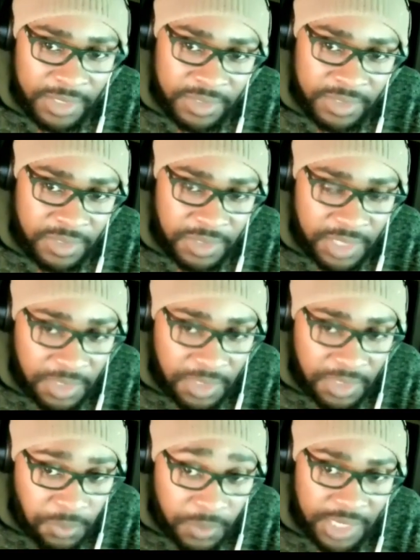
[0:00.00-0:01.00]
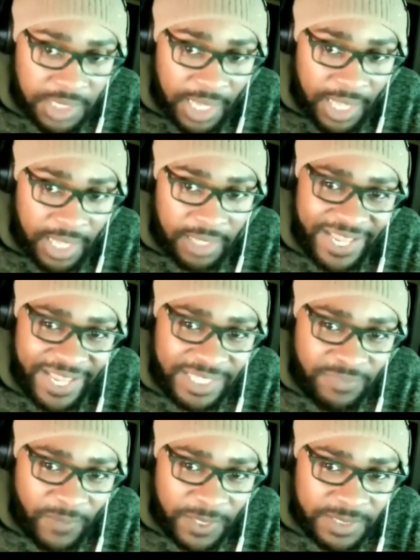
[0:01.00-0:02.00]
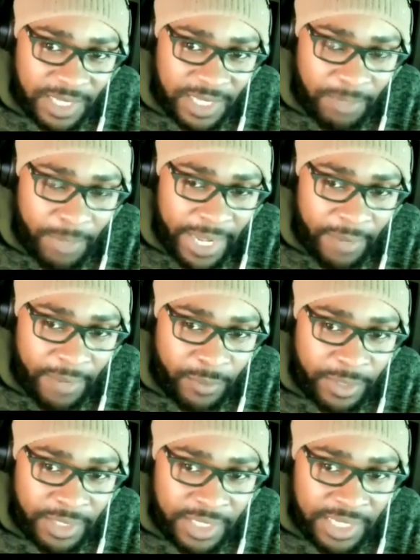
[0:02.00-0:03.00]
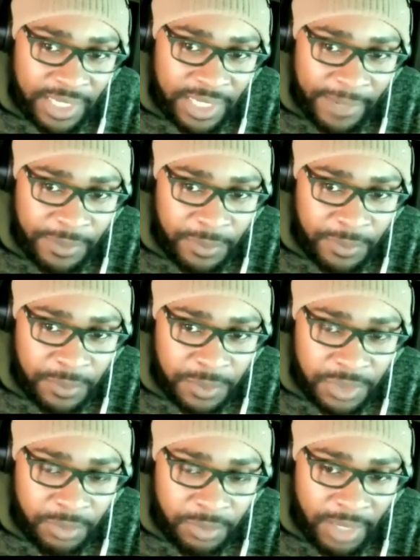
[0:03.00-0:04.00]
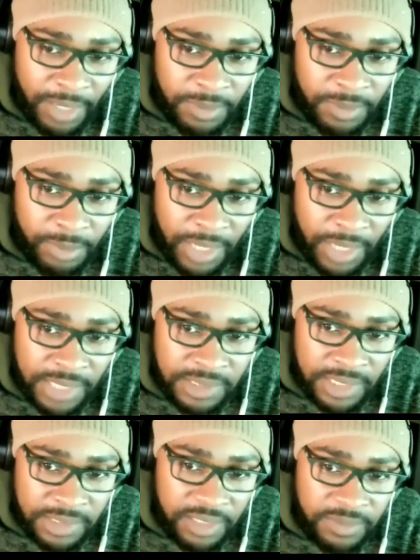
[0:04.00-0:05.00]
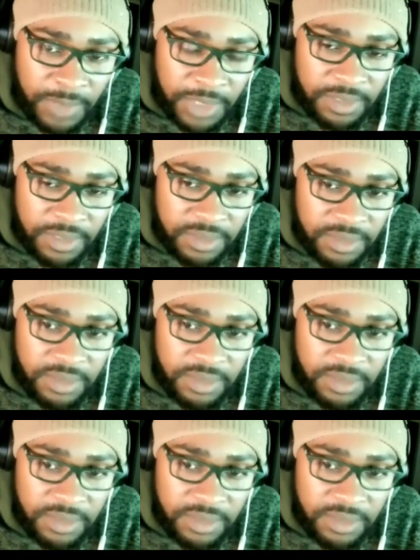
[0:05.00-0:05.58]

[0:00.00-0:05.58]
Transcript: is there anything you want to add as far as like power and how you should probably process it, Marcus?